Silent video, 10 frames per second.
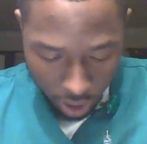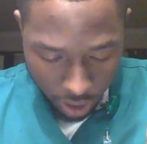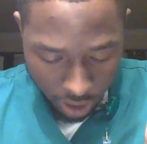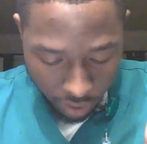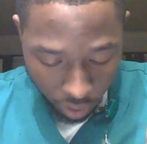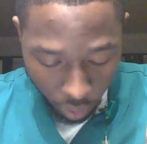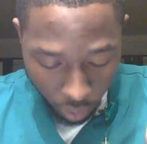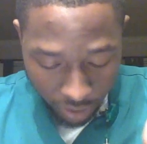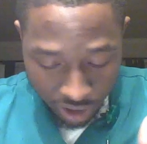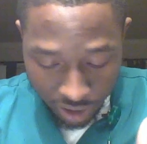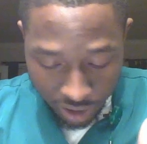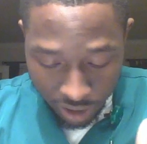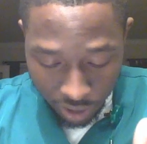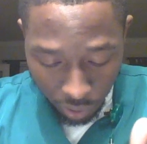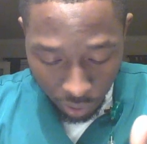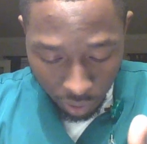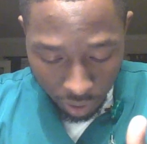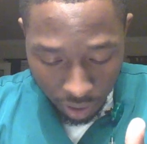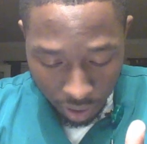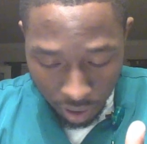Any other questions or